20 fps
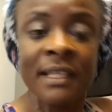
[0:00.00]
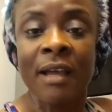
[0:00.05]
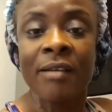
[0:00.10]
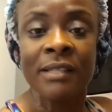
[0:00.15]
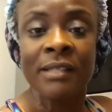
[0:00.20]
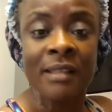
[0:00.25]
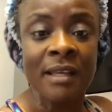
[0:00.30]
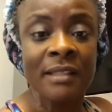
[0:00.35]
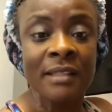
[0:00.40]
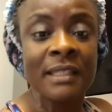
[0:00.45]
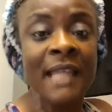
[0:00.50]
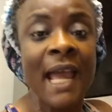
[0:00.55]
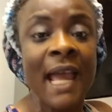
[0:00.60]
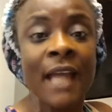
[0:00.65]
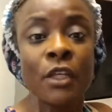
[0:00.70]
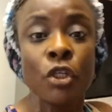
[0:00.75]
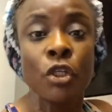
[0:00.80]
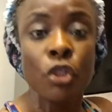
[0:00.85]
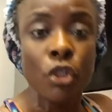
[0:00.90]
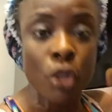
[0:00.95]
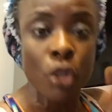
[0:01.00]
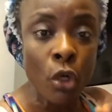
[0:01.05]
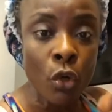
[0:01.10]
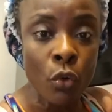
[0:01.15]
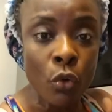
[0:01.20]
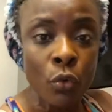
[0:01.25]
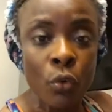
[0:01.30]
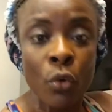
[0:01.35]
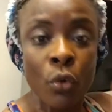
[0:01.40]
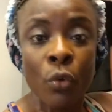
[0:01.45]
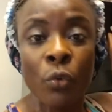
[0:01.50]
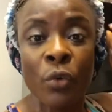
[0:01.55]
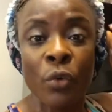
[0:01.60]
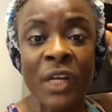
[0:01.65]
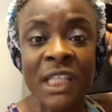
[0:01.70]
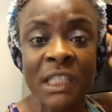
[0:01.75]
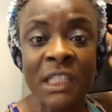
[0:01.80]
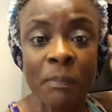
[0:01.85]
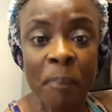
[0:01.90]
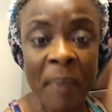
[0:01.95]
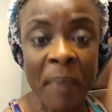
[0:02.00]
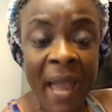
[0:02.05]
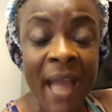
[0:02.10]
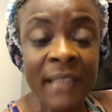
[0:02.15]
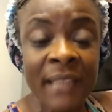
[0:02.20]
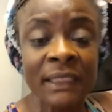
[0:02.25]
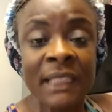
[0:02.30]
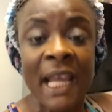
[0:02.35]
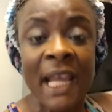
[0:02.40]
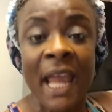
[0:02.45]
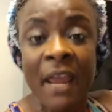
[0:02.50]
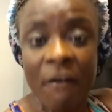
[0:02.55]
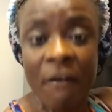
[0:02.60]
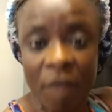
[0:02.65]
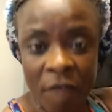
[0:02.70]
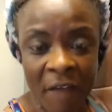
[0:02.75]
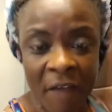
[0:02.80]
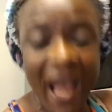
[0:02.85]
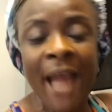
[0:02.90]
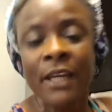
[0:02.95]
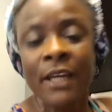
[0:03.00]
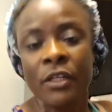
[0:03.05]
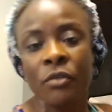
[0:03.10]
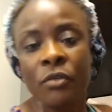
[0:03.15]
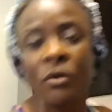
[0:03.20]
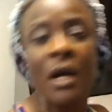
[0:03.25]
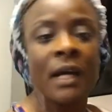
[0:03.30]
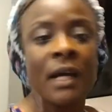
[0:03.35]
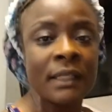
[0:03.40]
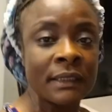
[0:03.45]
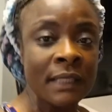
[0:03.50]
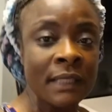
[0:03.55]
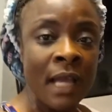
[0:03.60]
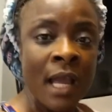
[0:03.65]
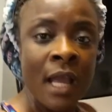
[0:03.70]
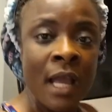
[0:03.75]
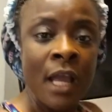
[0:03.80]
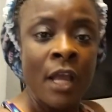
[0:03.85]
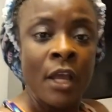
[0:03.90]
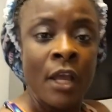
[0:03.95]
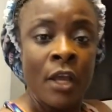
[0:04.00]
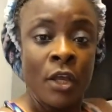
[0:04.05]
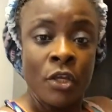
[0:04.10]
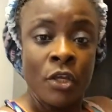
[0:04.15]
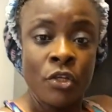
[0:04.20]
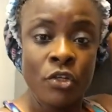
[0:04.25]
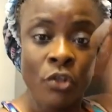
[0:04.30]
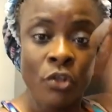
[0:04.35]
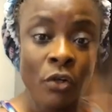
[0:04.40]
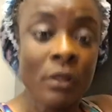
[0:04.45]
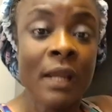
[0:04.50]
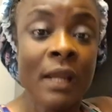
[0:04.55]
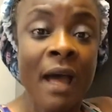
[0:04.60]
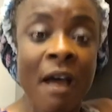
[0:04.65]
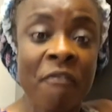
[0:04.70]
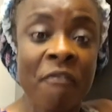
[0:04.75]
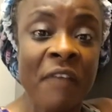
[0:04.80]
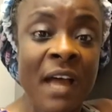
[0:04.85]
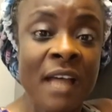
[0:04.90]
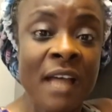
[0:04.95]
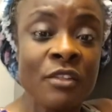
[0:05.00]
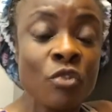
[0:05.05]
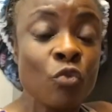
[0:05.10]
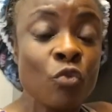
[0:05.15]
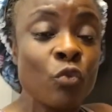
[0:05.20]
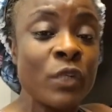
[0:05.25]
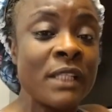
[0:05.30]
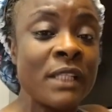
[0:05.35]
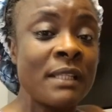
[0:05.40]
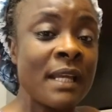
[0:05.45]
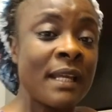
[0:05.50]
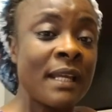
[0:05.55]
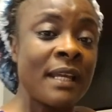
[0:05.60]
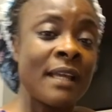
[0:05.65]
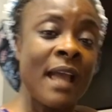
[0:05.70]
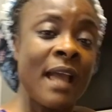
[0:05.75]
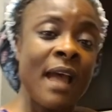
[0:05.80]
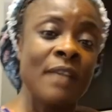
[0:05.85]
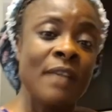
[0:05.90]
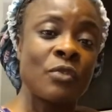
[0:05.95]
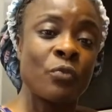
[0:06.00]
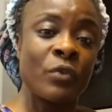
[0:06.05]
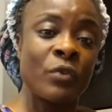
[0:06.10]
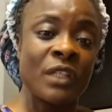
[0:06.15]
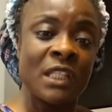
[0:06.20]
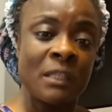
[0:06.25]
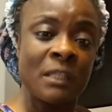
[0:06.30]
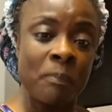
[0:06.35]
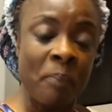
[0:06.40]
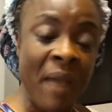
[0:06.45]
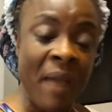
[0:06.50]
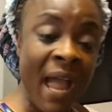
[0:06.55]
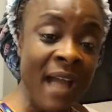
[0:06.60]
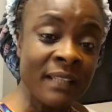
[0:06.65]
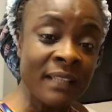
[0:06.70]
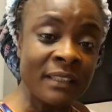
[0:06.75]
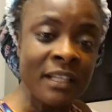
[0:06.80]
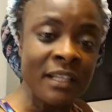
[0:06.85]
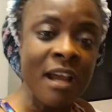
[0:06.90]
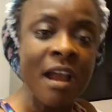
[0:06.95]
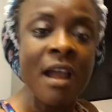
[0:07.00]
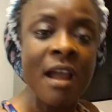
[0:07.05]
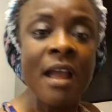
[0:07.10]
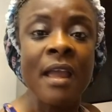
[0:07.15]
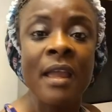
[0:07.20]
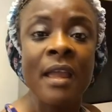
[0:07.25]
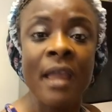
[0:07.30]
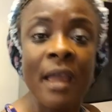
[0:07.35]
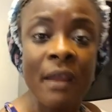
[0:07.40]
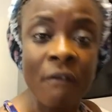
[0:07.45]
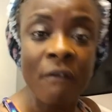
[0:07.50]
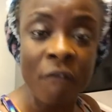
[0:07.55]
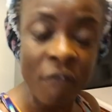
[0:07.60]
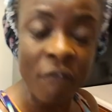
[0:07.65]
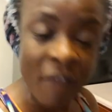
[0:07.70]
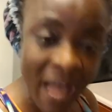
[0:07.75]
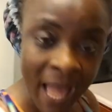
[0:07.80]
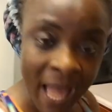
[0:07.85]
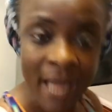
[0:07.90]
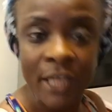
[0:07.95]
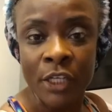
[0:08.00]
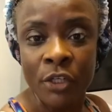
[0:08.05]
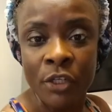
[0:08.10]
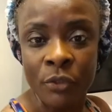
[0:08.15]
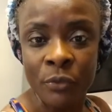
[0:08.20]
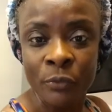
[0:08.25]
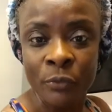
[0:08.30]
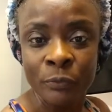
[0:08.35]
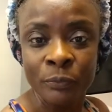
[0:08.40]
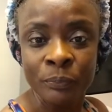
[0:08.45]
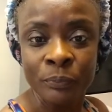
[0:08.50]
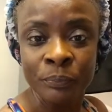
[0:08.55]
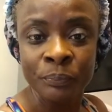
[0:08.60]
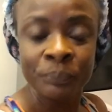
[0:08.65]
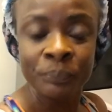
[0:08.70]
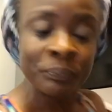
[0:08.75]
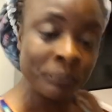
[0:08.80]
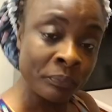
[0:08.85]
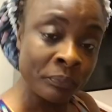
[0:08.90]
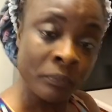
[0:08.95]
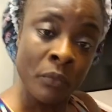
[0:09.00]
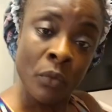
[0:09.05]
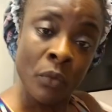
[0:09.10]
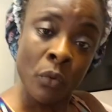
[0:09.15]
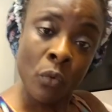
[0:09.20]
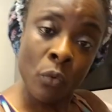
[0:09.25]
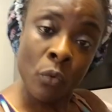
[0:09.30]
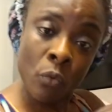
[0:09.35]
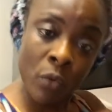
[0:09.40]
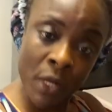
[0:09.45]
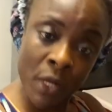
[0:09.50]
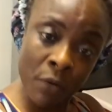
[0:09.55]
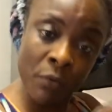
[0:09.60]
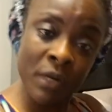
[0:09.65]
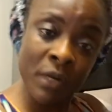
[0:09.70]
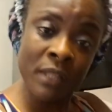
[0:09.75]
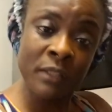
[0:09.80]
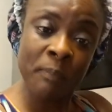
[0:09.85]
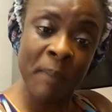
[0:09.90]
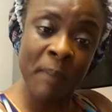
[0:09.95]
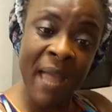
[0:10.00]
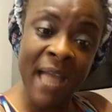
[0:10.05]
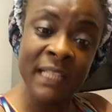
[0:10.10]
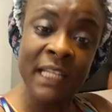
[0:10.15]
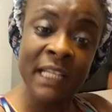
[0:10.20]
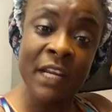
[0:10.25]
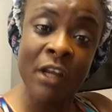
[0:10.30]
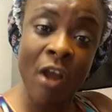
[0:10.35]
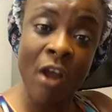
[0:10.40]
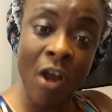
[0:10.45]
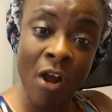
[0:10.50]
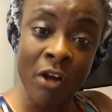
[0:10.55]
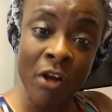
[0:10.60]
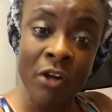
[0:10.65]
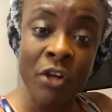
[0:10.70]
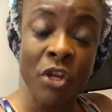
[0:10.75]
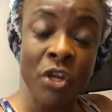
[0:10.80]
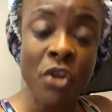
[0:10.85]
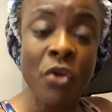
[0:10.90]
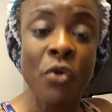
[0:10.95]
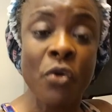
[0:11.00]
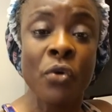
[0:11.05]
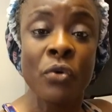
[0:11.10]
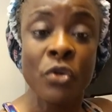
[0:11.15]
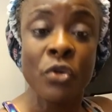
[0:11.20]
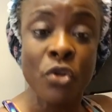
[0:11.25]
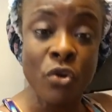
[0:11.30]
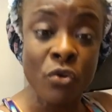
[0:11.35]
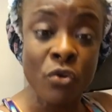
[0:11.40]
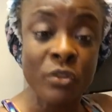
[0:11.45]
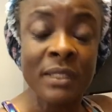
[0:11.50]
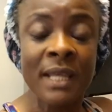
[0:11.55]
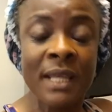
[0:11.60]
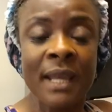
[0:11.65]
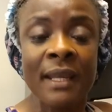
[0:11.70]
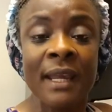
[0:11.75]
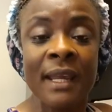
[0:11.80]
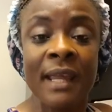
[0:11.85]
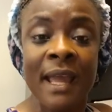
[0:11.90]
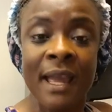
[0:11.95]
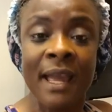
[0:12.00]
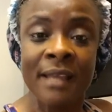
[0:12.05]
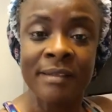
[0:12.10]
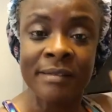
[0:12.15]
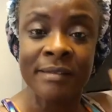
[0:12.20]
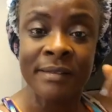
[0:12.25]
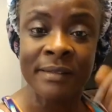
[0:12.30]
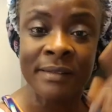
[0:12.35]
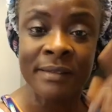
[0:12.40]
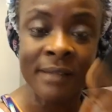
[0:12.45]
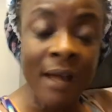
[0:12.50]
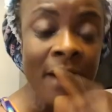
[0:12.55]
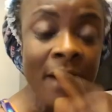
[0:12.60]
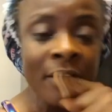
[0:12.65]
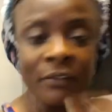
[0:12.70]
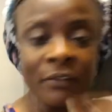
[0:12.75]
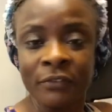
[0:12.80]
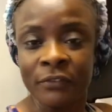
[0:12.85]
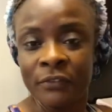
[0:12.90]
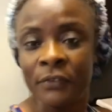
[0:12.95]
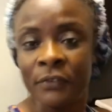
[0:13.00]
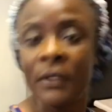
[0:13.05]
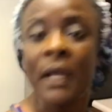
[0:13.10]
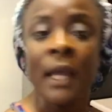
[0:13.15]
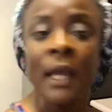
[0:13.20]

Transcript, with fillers: tells us that you respect and value us. You love us, we take it as respect and value. We respect and honor you, you take it as love.